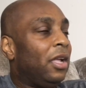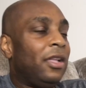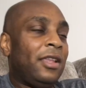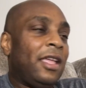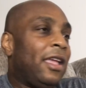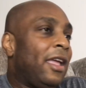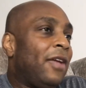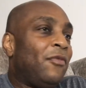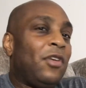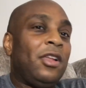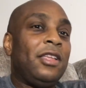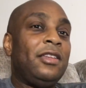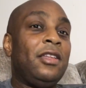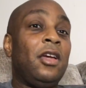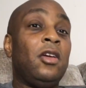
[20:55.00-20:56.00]
they have all
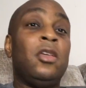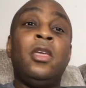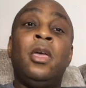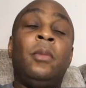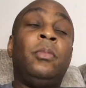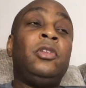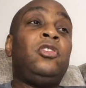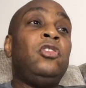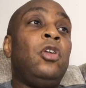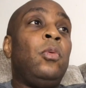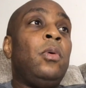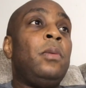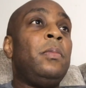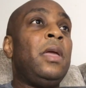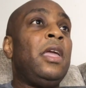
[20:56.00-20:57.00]
their dogs. But you know
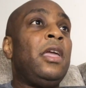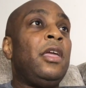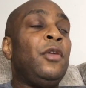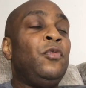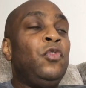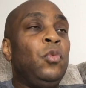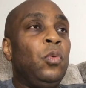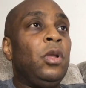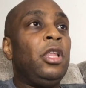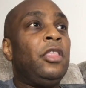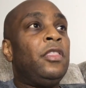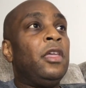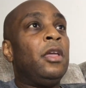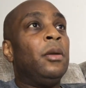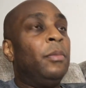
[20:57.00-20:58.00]
what, man? If you really
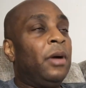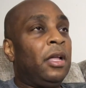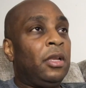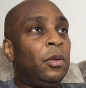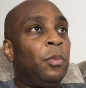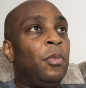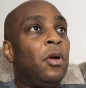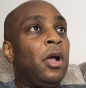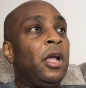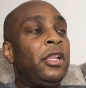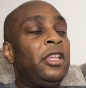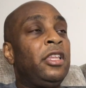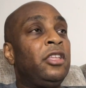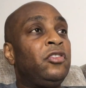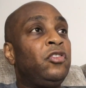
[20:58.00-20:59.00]
think about LeBron,
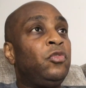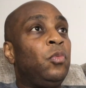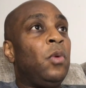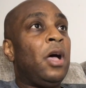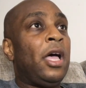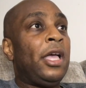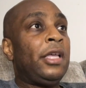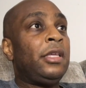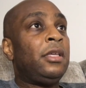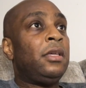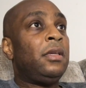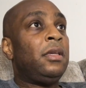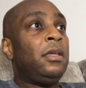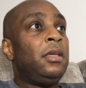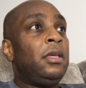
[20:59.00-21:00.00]
and this is why
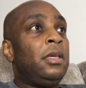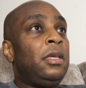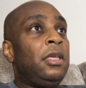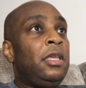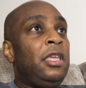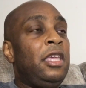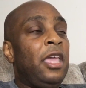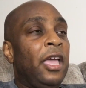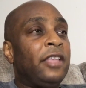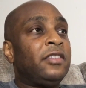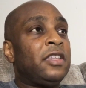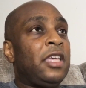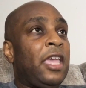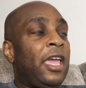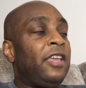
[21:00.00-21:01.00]
he has
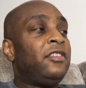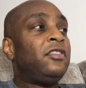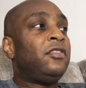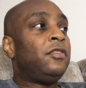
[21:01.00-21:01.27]
a case